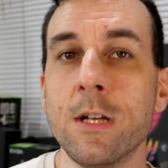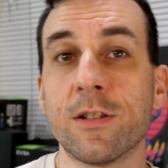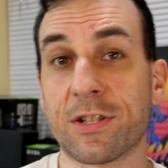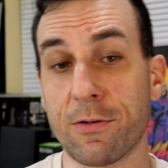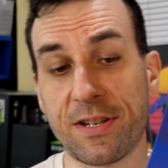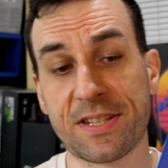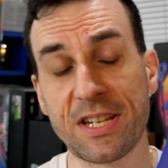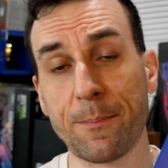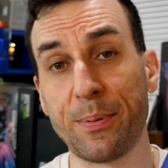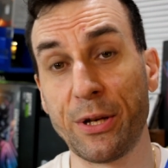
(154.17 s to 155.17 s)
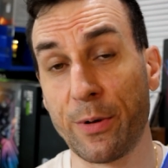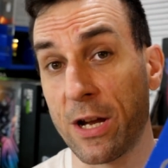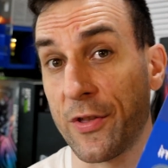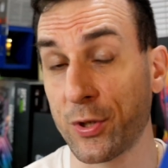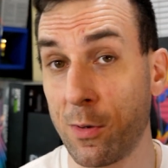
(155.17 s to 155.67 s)
So this CPU here,
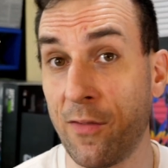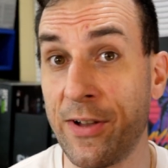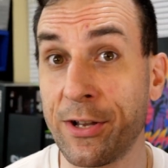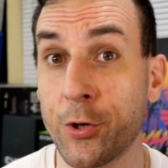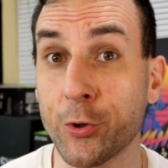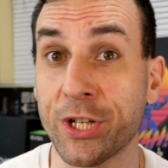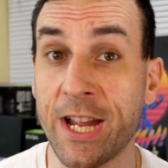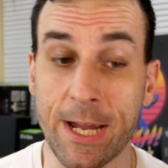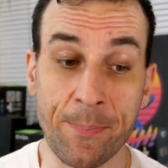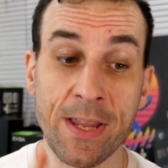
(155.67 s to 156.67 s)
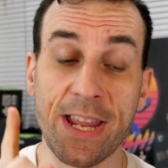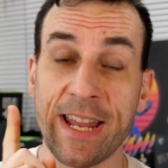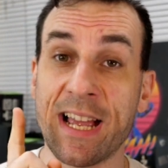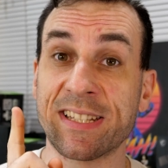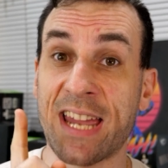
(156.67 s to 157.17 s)
the 12900K, it
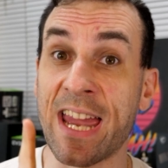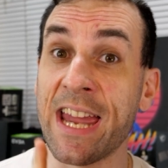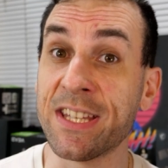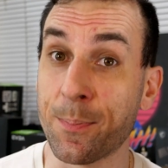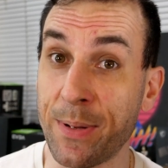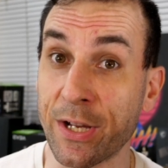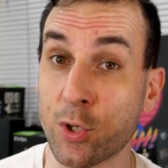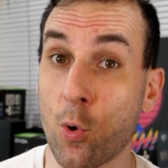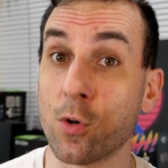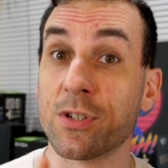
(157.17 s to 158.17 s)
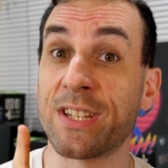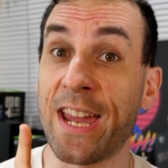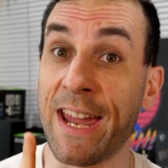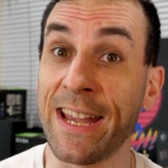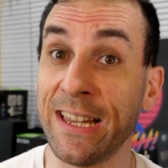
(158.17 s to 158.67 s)
has eight big cores,
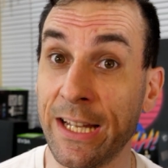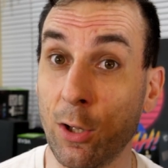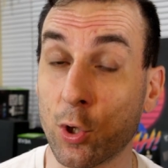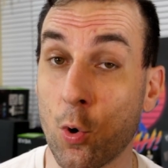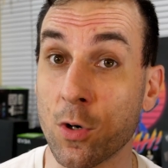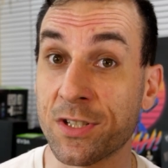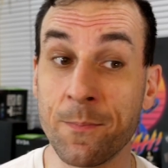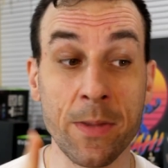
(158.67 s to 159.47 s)
eight little cores.